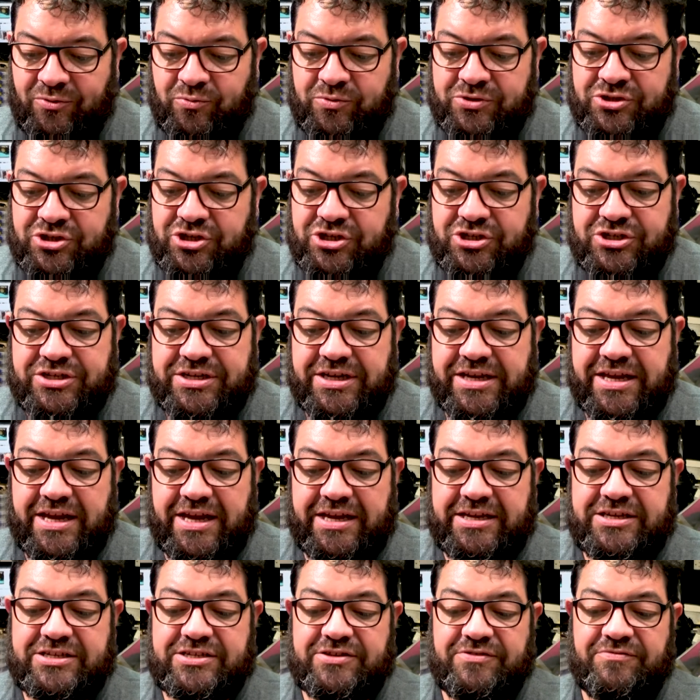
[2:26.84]
It was just a
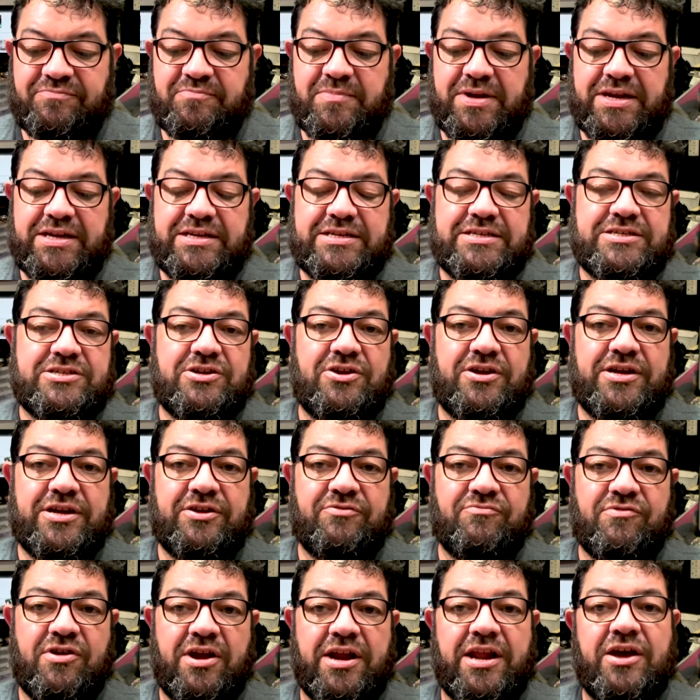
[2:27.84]
case of me
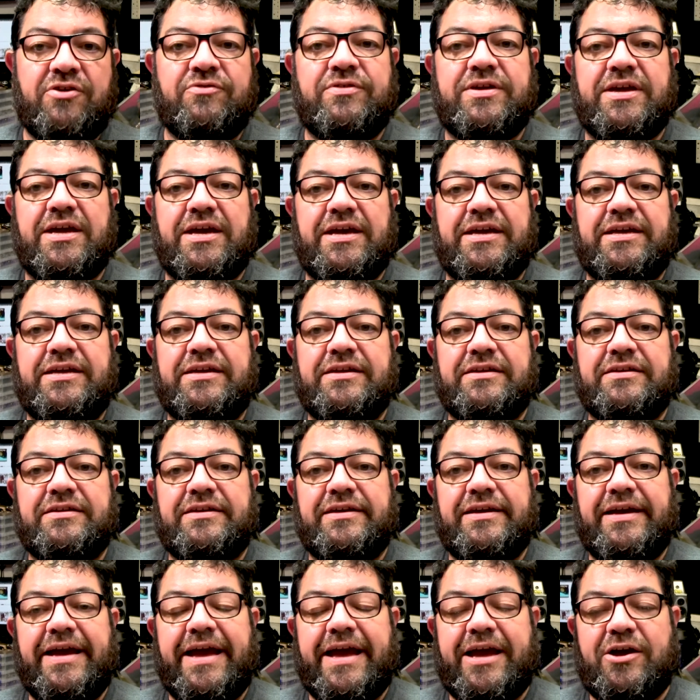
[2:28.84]
deciding, right, okay,
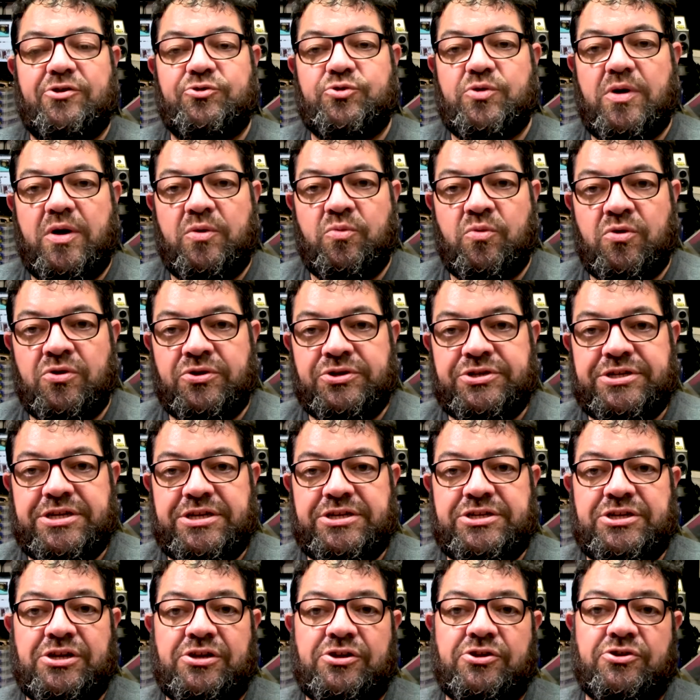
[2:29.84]
how do I want
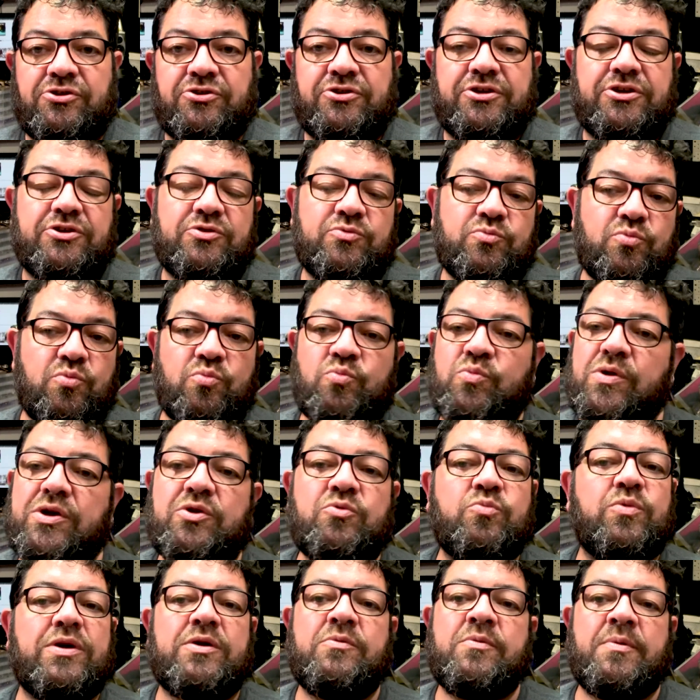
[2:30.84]
it to look? And
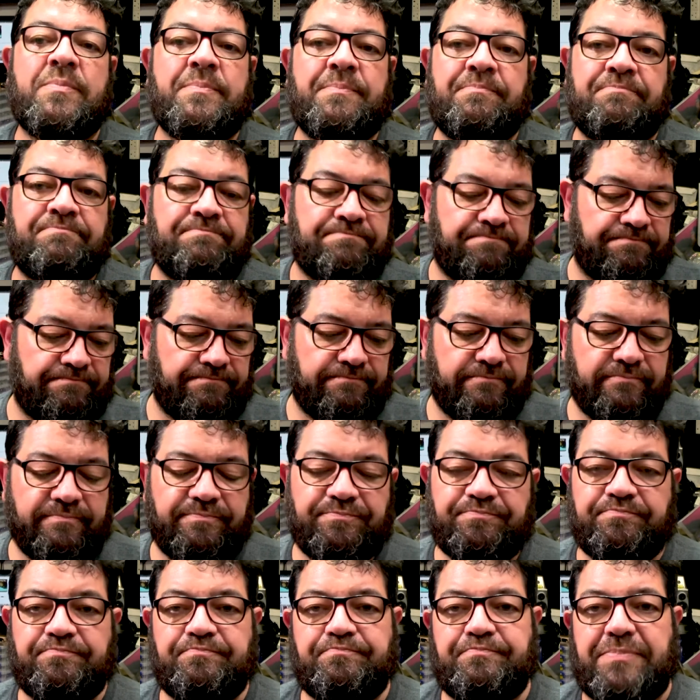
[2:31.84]
we were
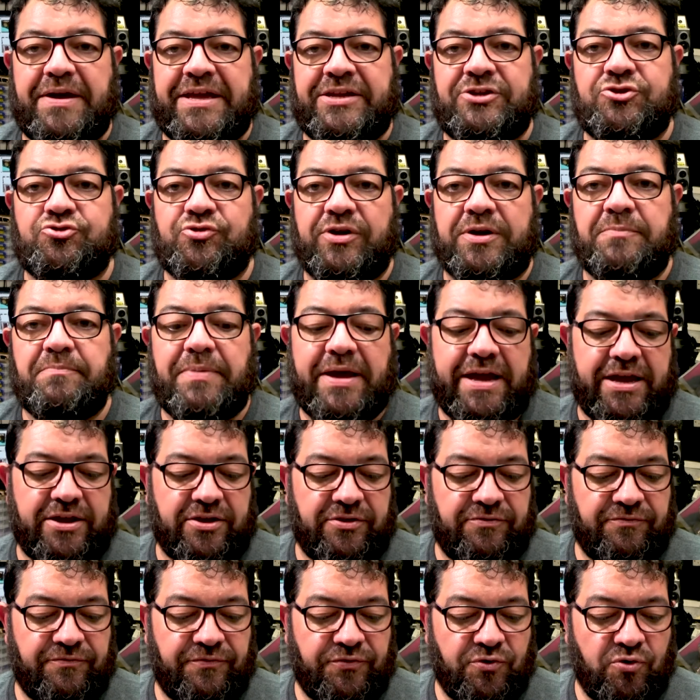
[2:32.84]
bantering back
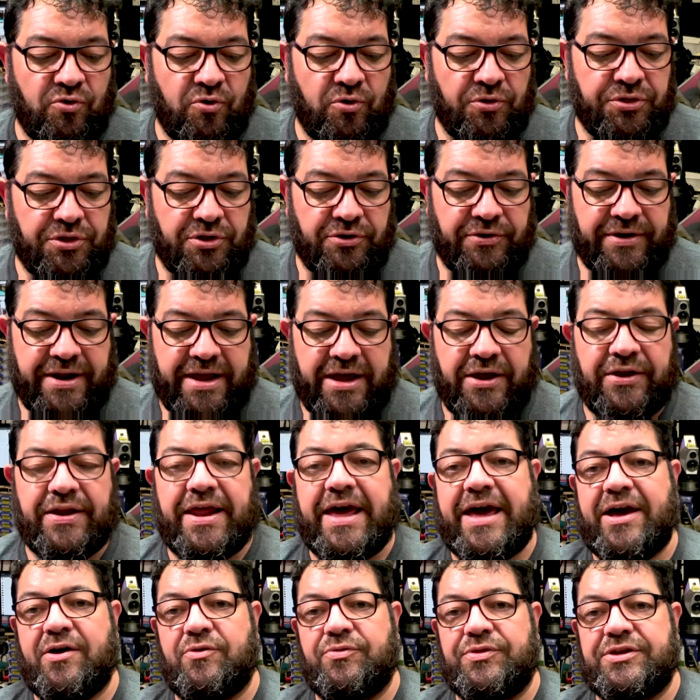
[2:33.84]
and forth on
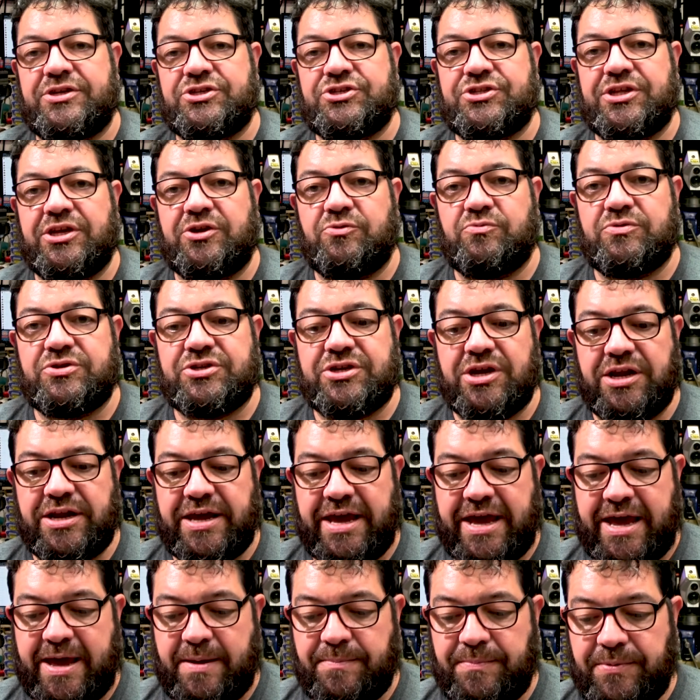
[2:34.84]
how this thing was going to
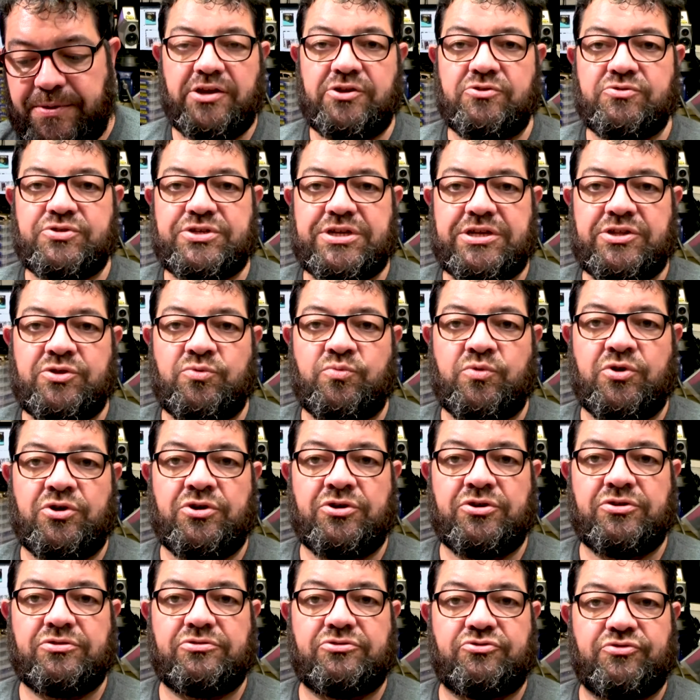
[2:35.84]
happen. And you'll see the
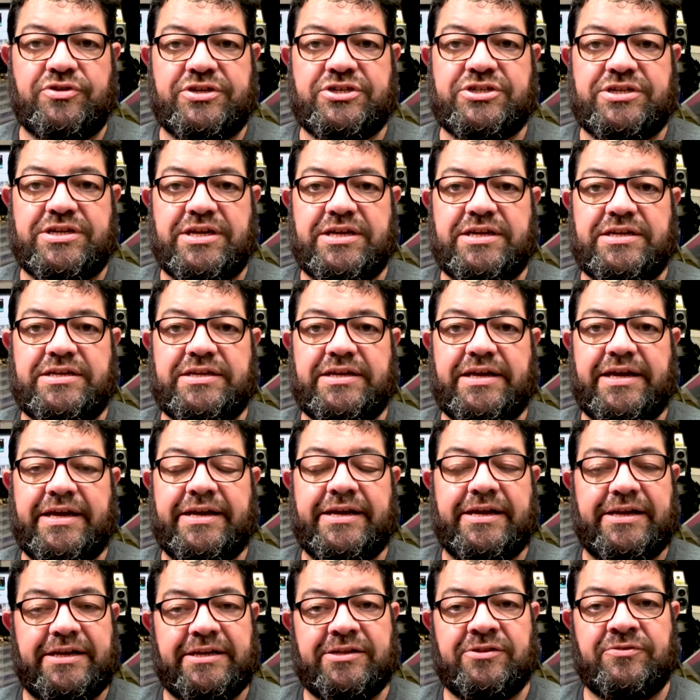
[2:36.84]
work Chris did
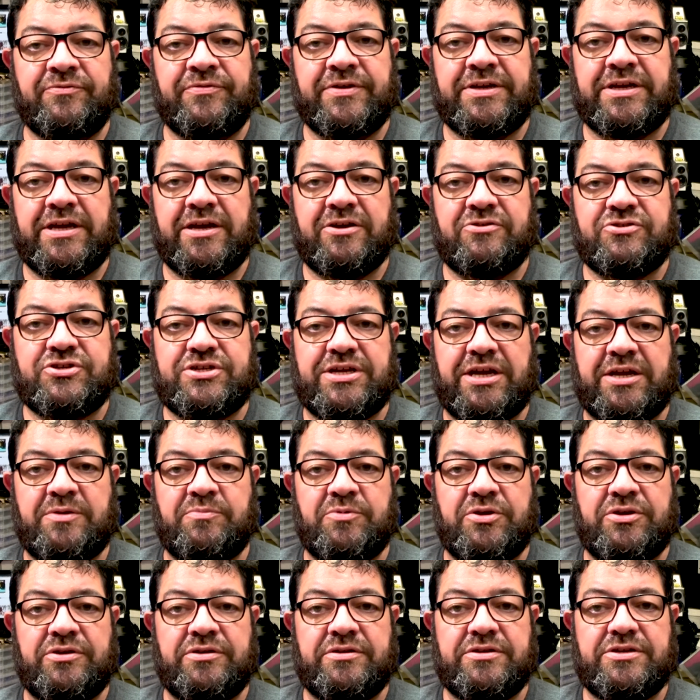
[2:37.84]
in a little video
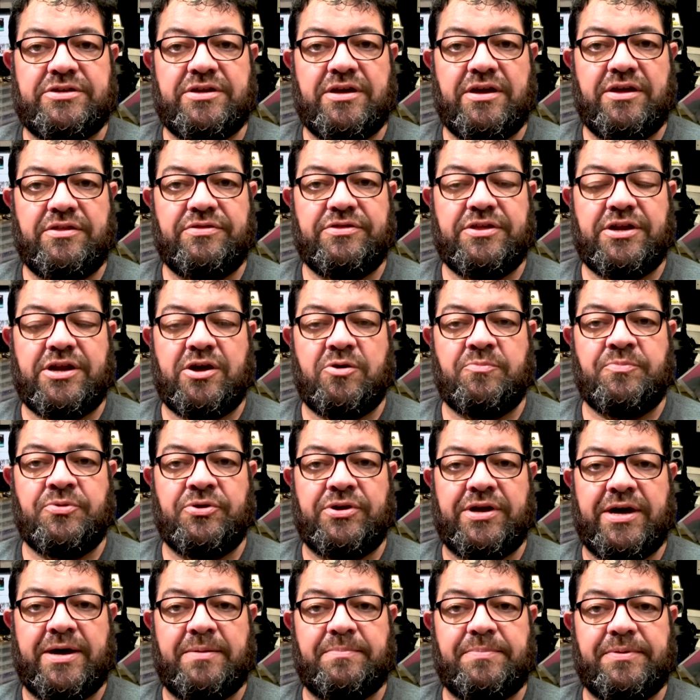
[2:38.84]
segment that I'll
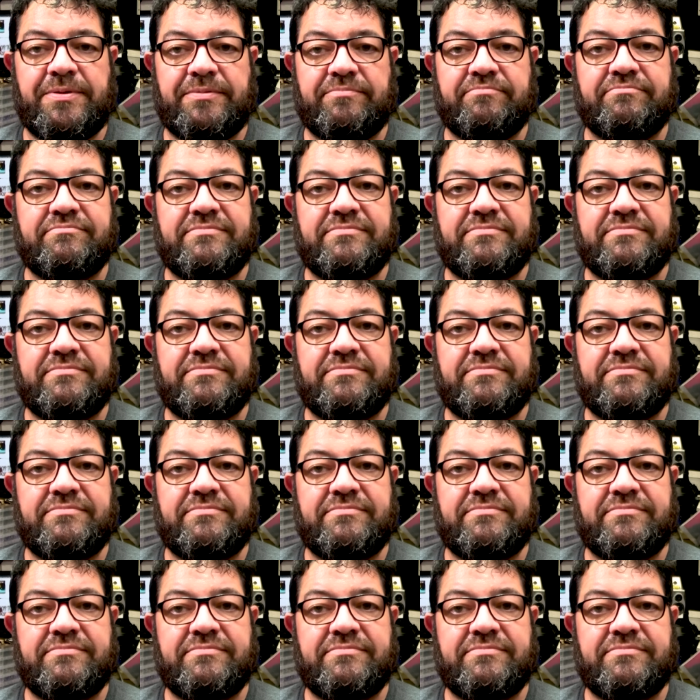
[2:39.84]
put up